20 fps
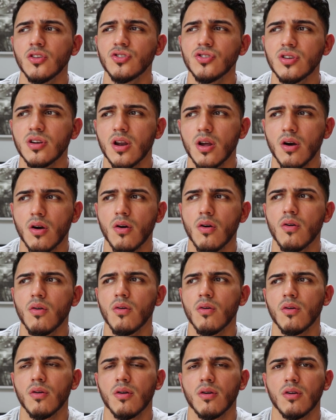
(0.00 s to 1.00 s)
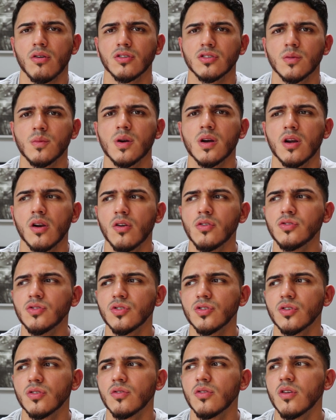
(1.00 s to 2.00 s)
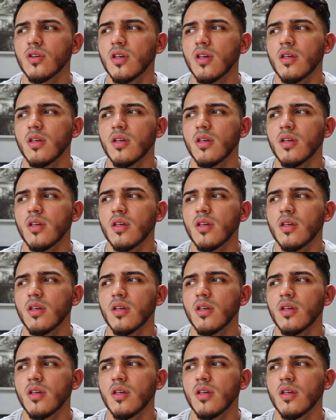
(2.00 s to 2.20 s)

to know or someone close to you,